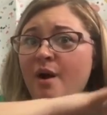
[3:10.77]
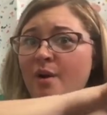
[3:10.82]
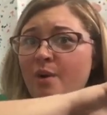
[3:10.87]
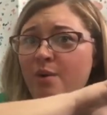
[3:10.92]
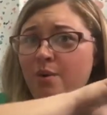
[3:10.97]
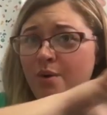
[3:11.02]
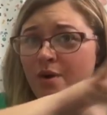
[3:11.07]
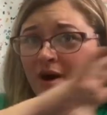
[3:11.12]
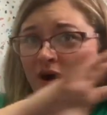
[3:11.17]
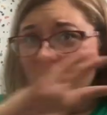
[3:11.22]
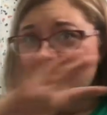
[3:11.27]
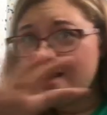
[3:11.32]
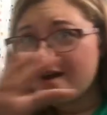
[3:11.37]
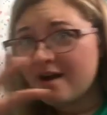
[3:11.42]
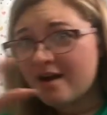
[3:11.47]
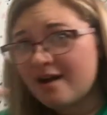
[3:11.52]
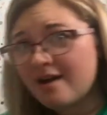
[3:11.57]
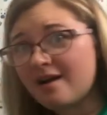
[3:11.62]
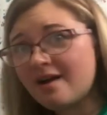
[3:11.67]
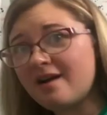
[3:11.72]

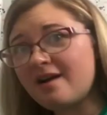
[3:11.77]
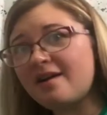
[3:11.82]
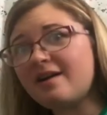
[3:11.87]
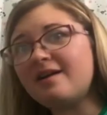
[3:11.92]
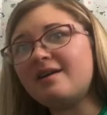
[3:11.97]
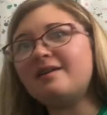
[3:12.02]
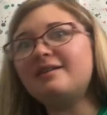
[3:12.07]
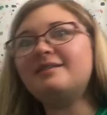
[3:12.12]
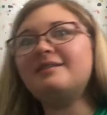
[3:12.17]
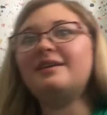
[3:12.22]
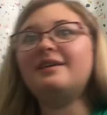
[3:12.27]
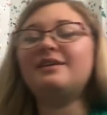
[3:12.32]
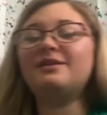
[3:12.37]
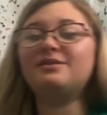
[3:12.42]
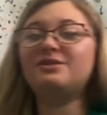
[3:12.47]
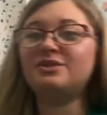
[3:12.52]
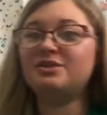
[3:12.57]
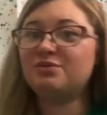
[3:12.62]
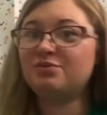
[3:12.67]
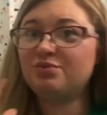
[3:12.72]
wow, like
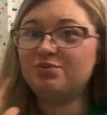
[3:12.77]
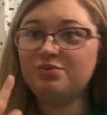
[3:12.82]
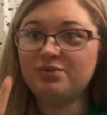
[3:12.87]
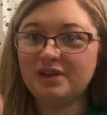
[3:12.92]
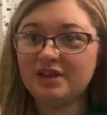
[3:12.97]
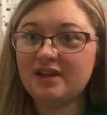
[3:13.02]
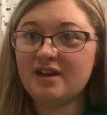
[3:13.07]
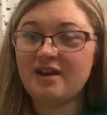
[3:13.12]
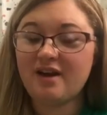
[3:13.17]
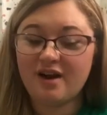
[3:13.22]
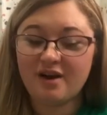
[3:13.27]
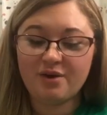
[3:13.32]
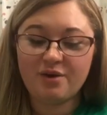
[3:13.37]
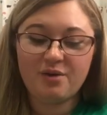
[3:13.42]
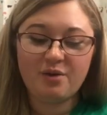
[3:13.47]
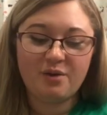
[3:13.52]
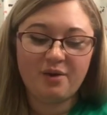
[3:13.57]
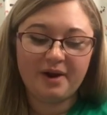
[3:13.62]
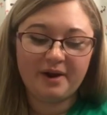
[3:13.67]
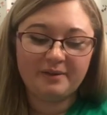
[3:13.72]
just really
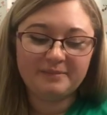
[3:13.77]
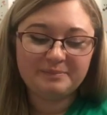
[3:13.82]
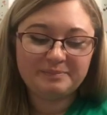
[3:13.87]
hardcore.